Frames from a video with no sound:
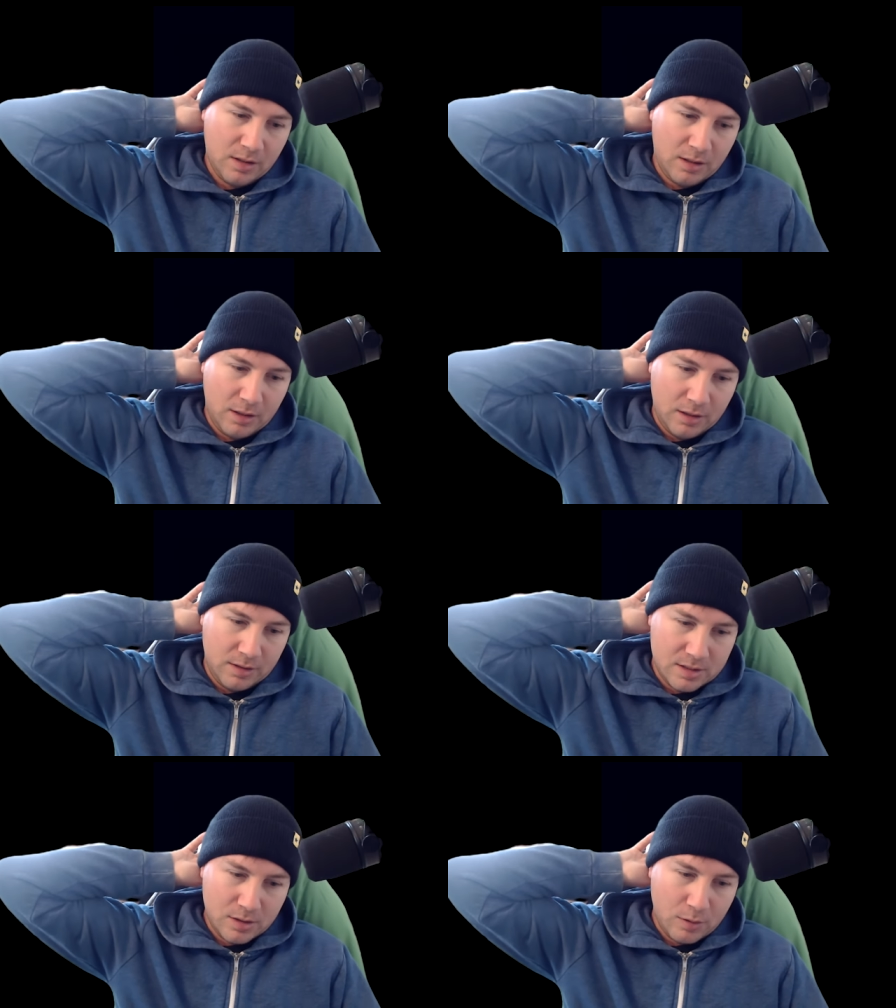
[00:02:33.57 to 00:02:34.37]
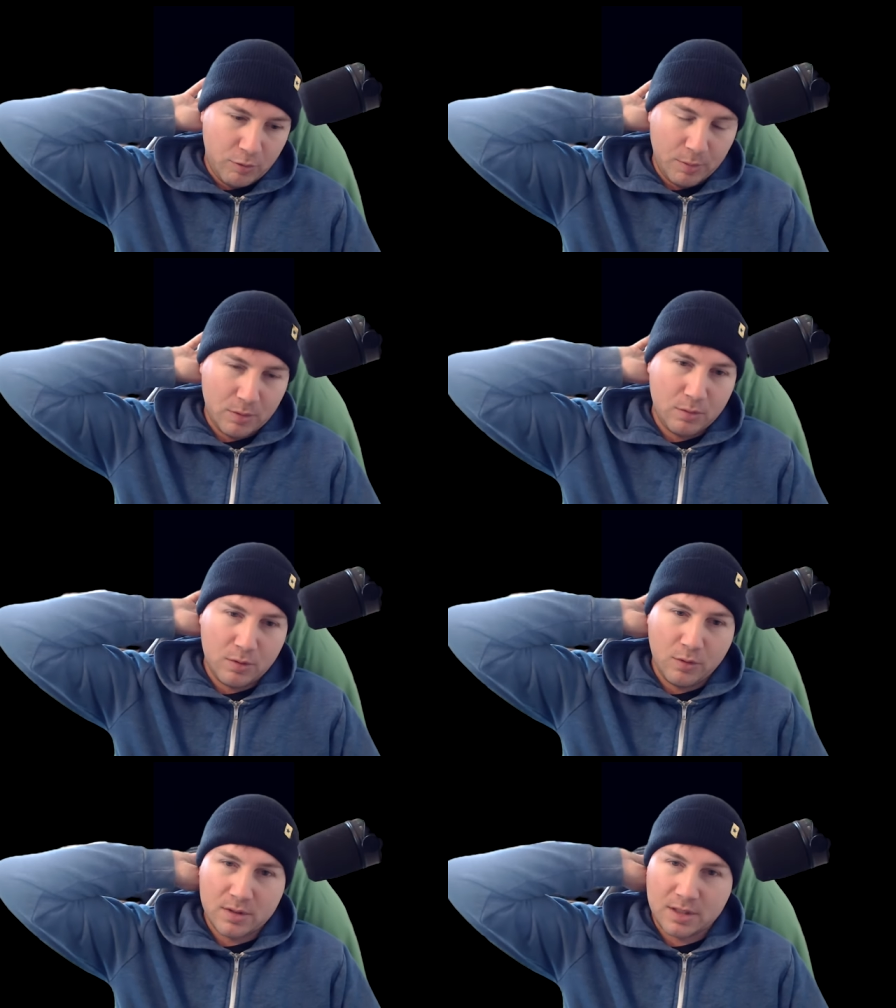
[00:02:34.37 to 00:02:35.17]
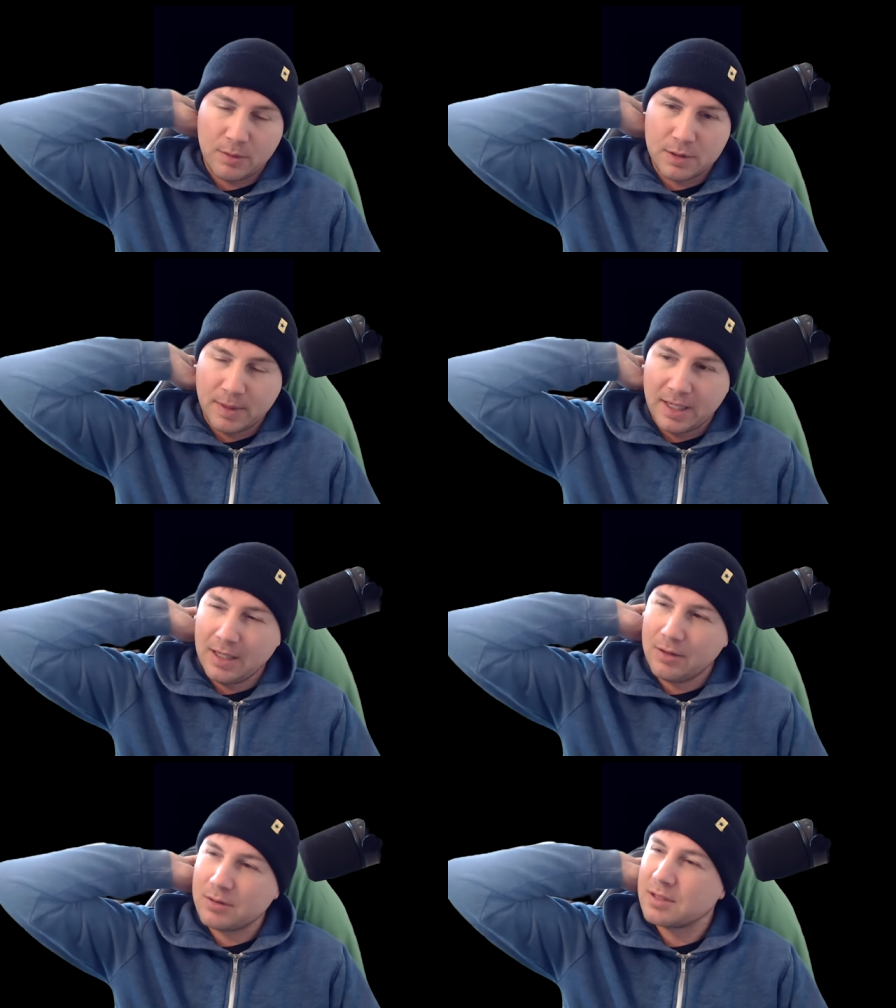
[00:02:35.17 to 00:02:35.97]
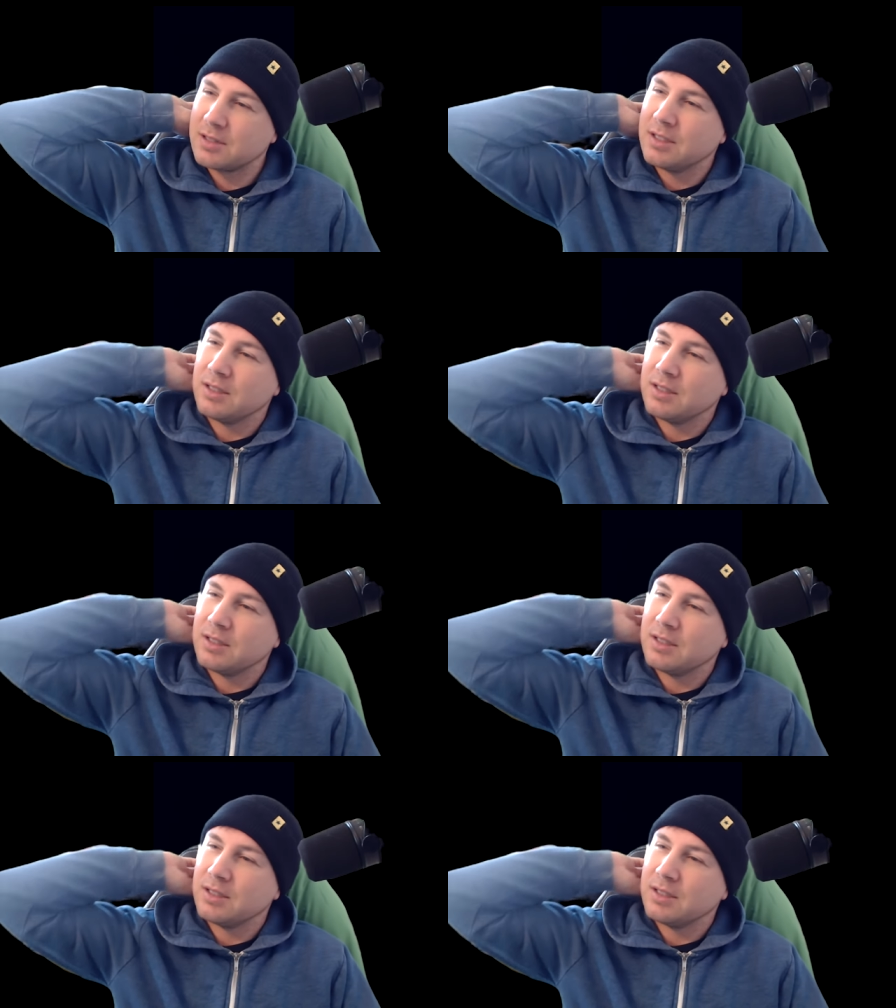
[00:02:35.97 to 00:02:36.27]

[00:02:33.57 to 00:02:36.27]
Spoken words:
There's no probable cause to come into my house.